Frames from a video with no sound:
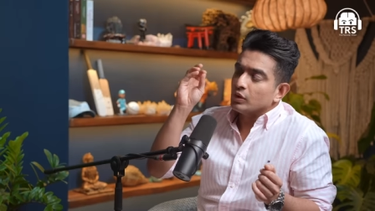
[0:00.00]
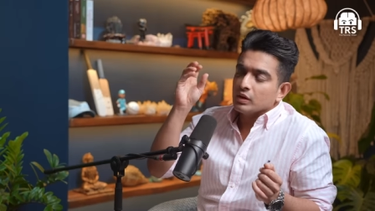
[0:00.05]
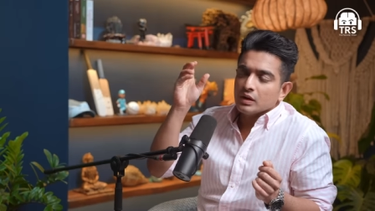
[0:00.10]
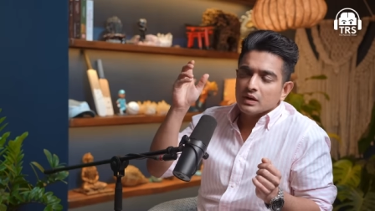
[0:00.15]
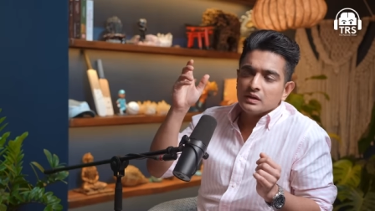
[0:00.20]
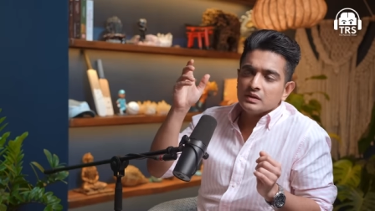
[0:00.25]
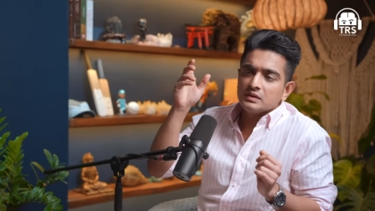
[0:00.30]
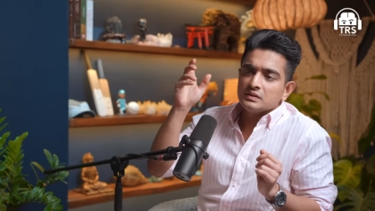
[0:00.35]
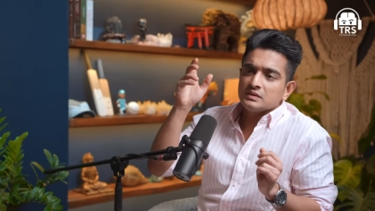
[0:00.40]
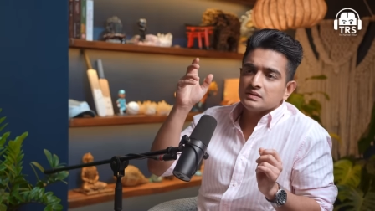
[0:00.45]
Do
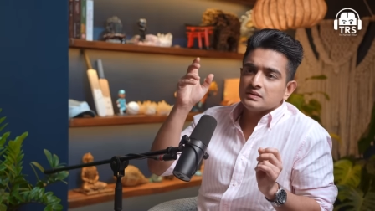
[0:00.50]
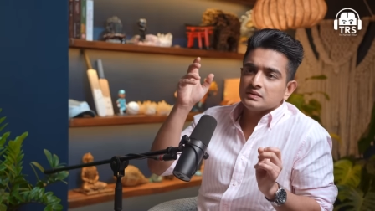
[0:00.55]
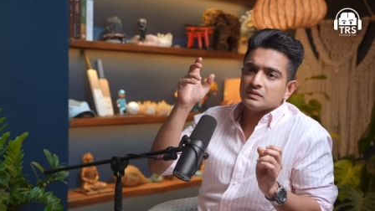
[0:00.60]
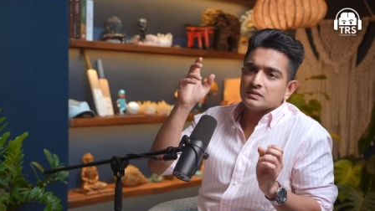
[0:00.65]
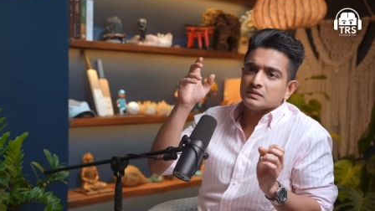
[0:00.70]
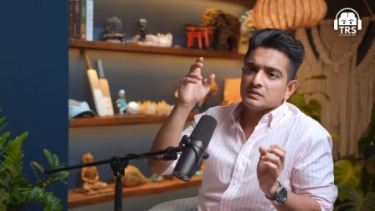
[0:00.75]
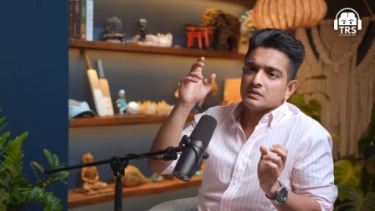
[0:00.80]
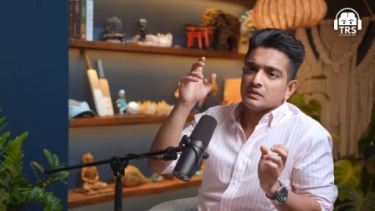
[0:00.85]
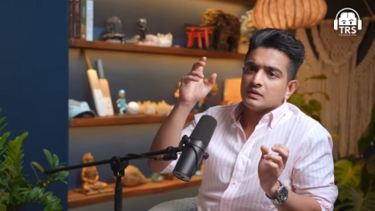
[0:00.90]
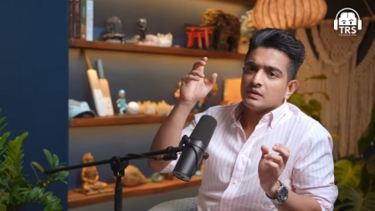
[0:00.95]

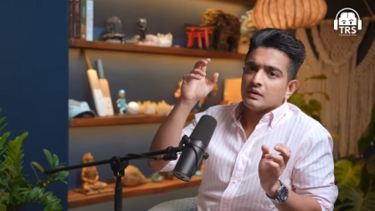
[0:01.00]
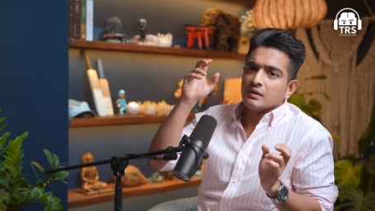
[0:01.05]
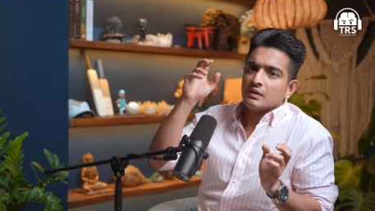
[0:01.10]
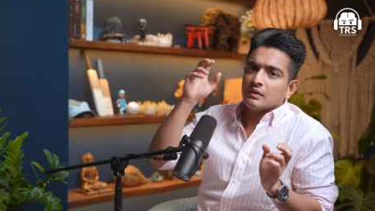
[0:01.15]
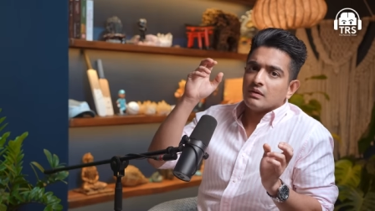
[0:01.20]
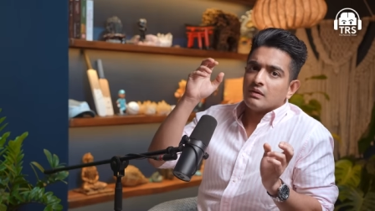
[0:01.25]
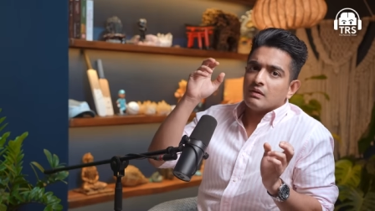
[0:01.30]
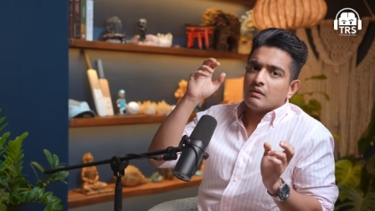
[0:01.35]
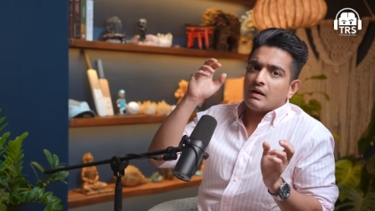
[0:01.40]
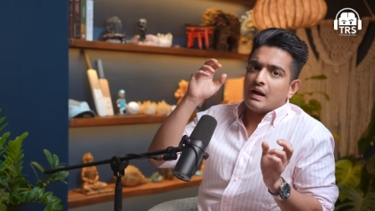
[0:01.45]
girls
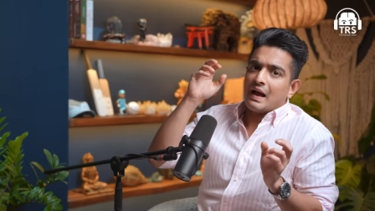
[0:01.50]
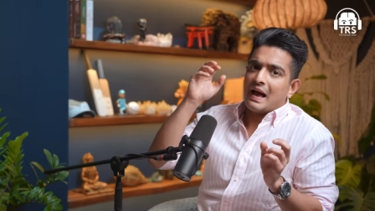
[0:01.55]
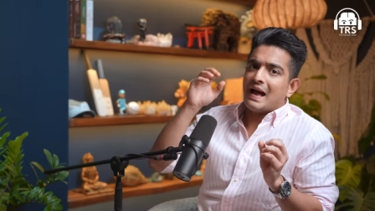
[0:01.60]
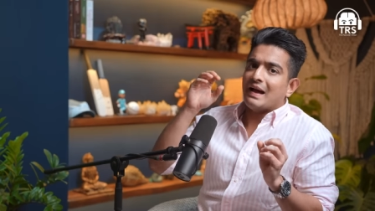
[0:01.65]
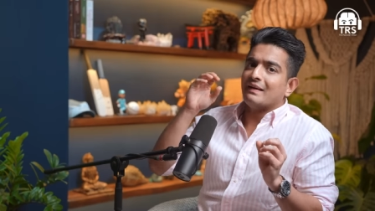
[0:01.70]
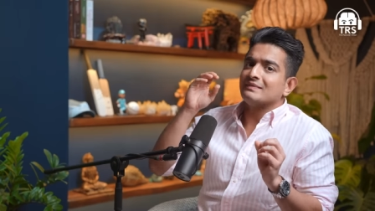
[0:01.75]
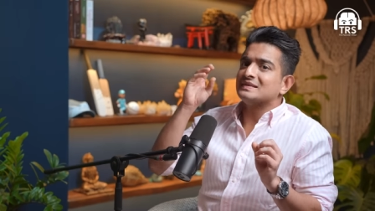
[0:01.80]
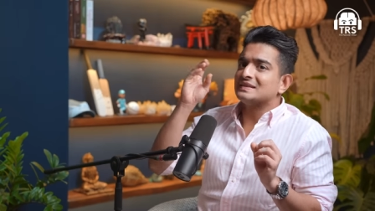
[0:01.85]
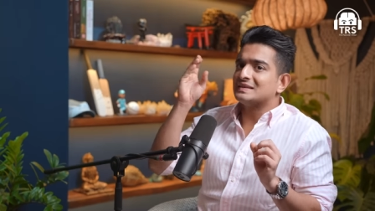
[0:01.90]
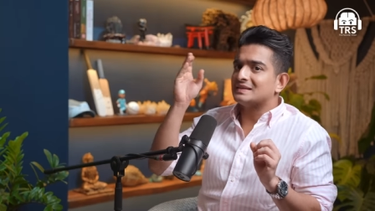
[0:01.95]

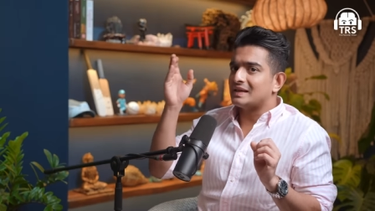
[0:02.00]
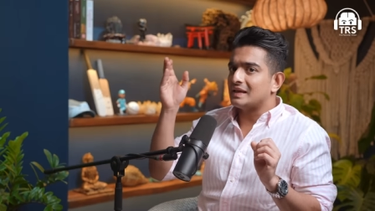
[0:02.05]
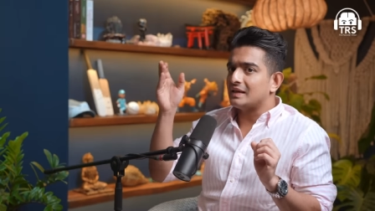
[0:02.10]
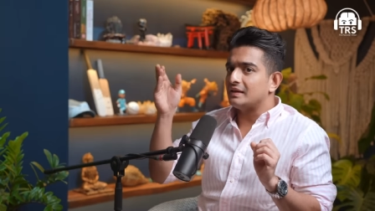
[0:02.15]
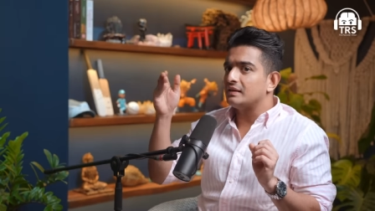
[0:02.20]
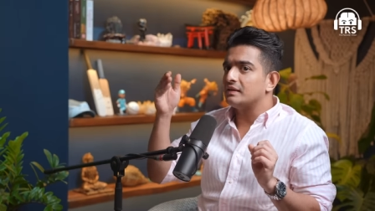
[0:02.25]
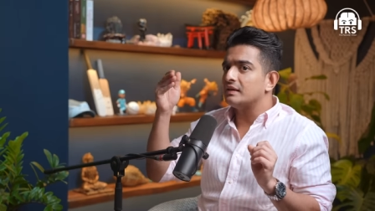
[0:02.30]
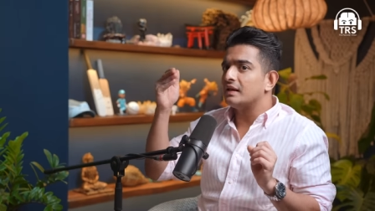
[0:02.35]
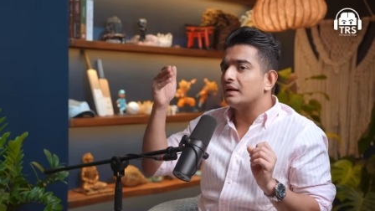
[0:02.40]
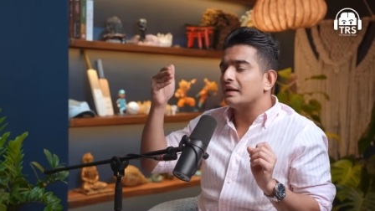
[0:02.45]
have
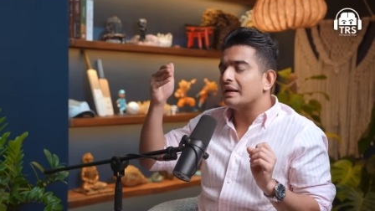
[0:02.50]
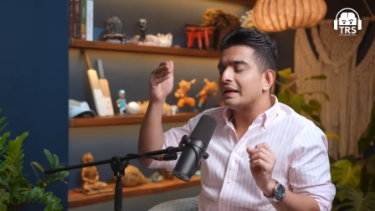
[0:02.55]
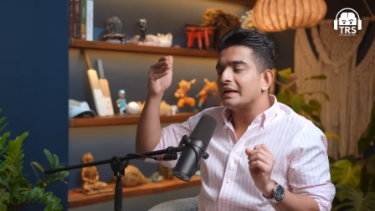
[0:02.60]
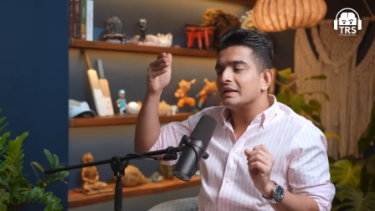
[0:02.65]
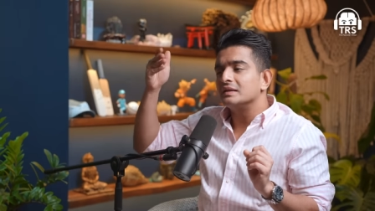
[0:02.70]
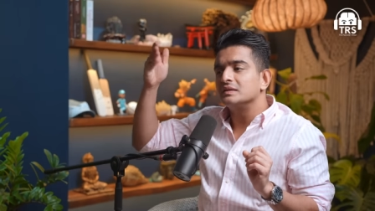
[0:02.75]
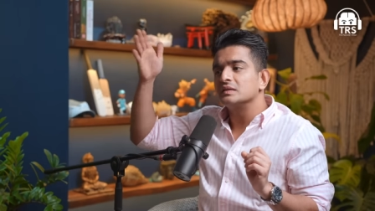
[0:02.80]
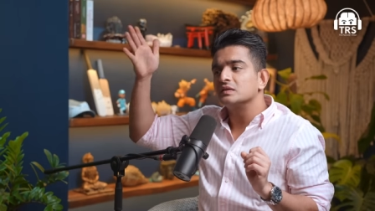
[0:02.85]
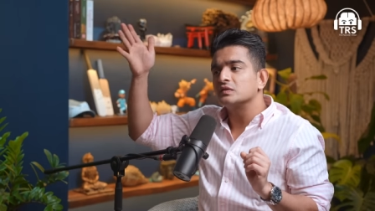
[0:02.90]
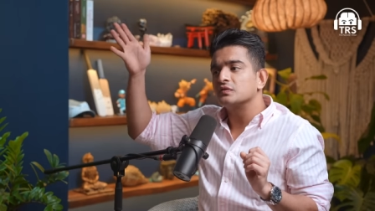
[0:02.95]
skin that
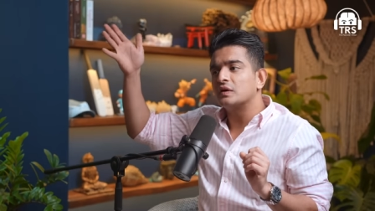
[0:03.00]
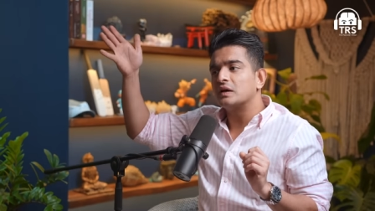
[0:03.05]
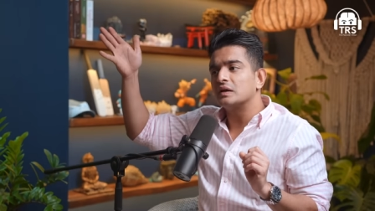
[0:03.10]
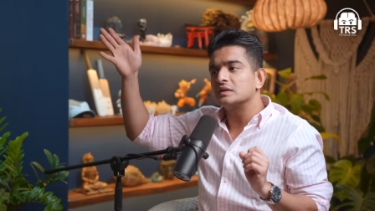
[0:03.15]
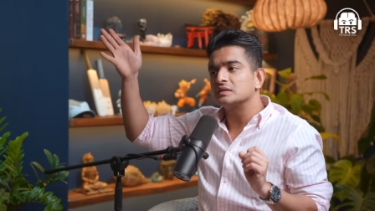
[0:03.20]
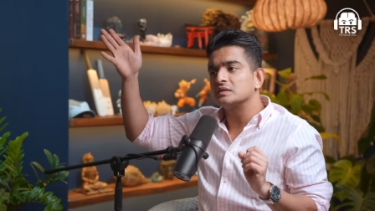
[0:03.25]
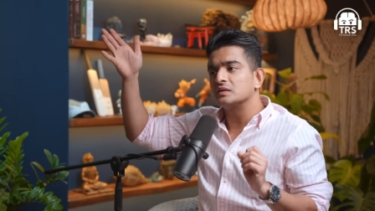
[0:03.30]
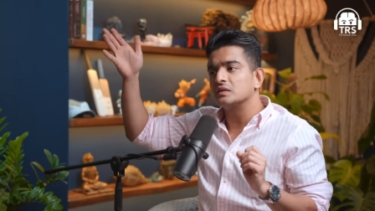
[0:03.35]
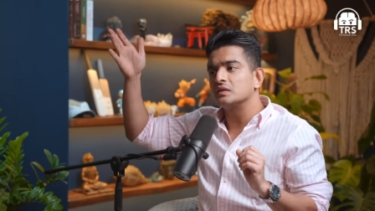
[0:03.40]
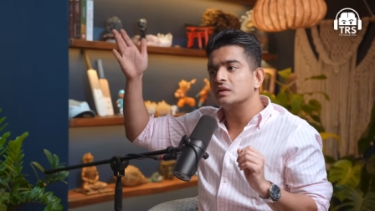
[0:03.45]
ages
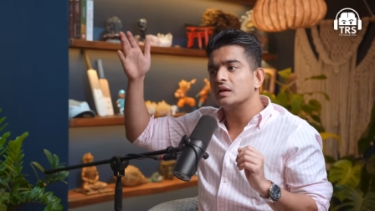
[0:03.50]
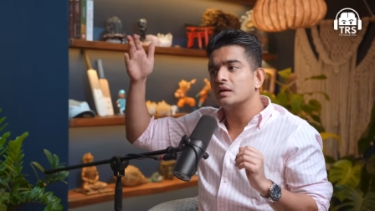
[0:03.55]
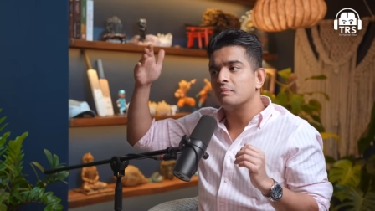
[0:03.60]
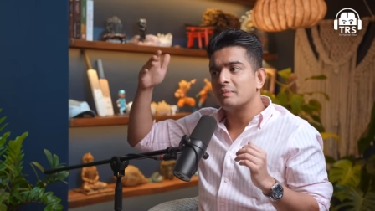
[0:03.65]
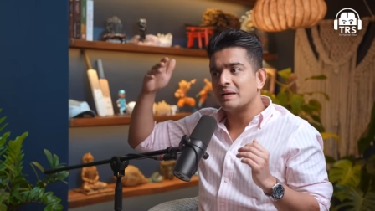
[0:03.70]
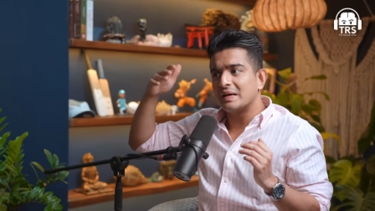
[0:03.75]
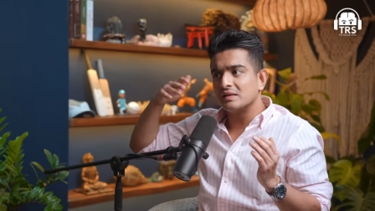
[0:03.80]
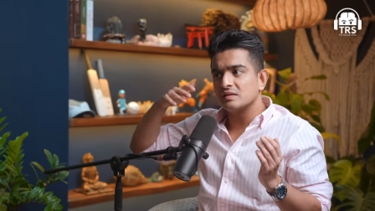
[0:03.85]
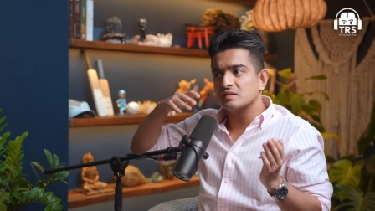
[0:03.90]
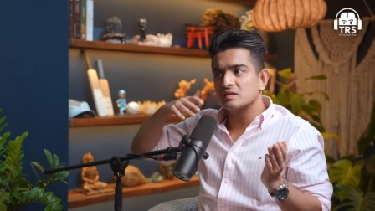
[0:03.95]
faster
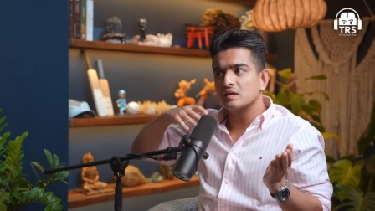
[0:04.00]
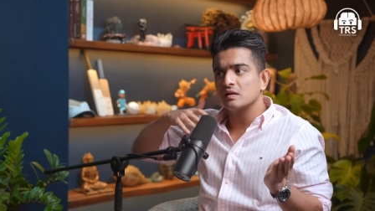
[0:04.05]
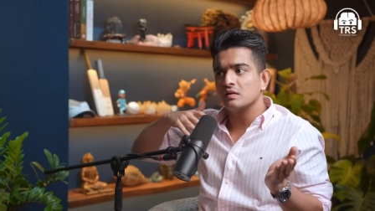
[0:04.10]
than male